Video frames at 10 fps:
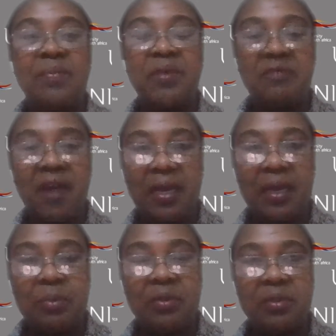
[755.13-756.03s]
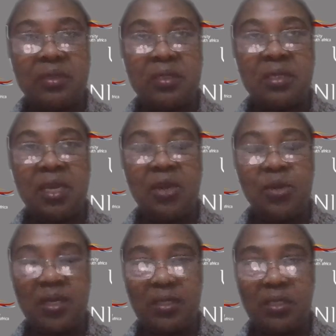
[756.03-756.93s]
variables in
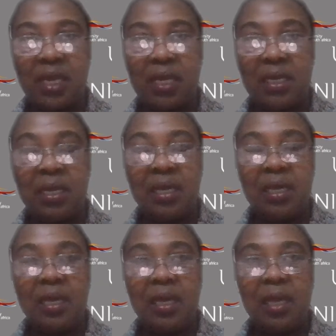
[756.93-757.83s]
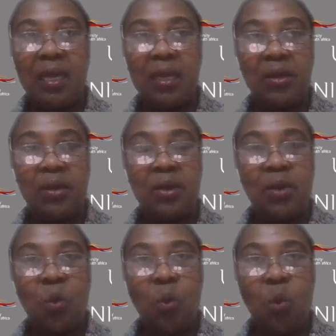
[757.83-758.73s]
your study and
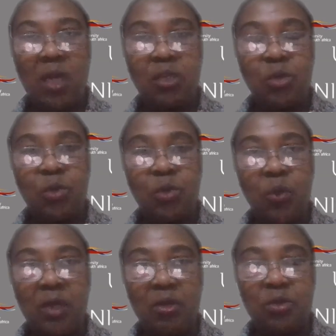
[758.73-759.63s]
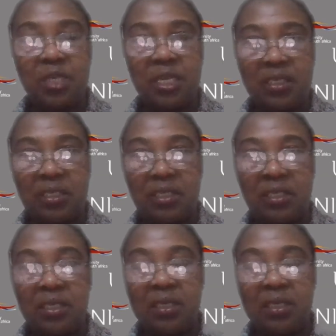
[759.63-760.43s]
what do you want to test.